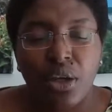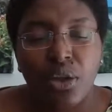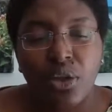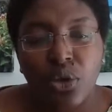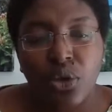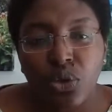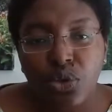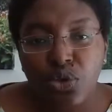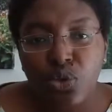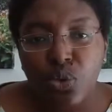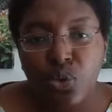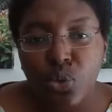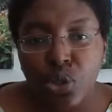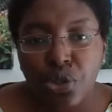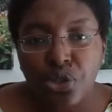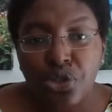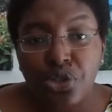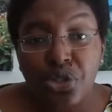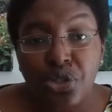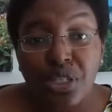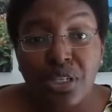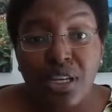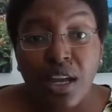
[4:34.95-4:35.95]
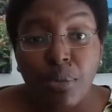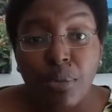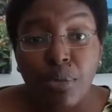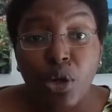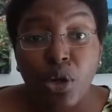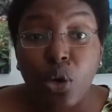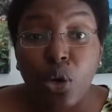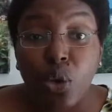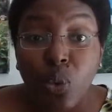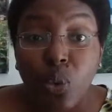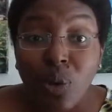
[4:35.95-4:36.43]
Those words should
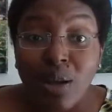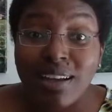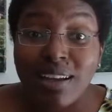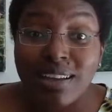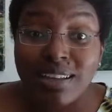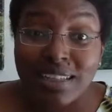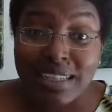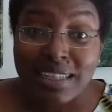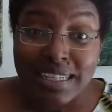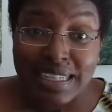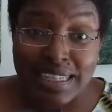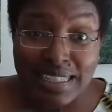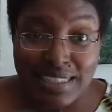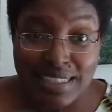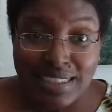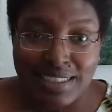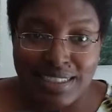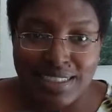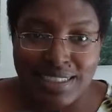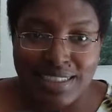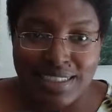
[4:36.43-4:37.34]
come quickly.